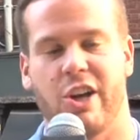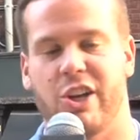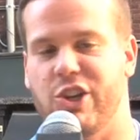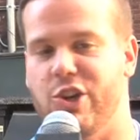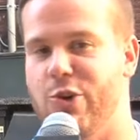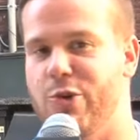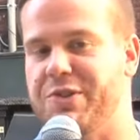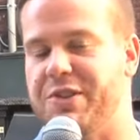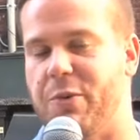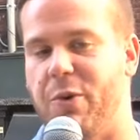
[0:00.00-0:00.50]

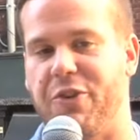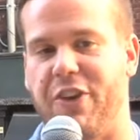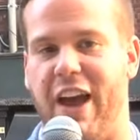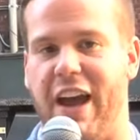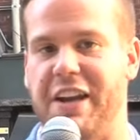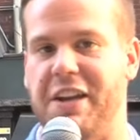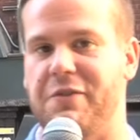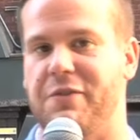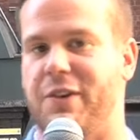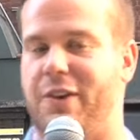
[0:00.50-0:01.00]
Use it with
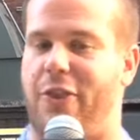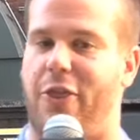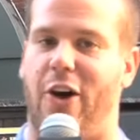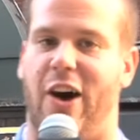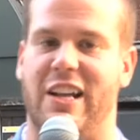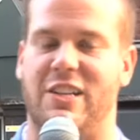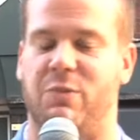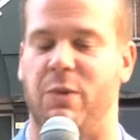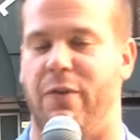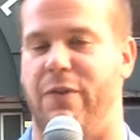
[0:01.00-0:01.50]
any of your
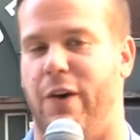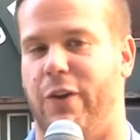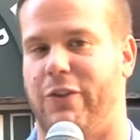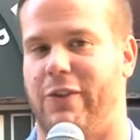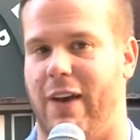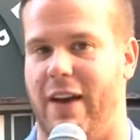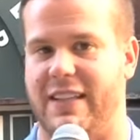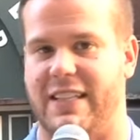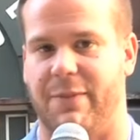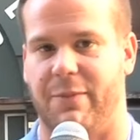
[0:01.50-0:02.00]
thoughts. We
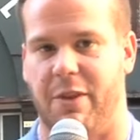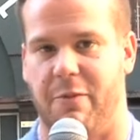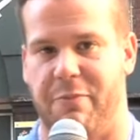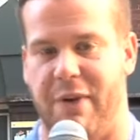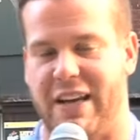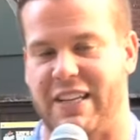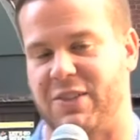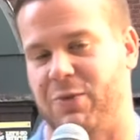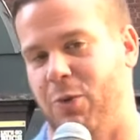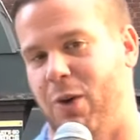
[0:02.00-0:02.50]
filter out some of the
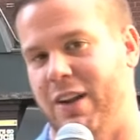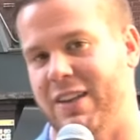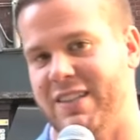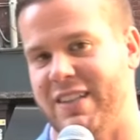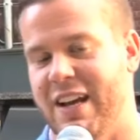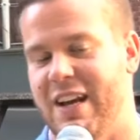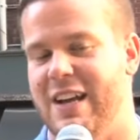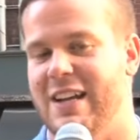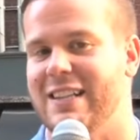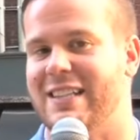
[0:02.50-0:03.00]
best
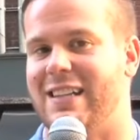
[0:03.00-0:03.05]
ones,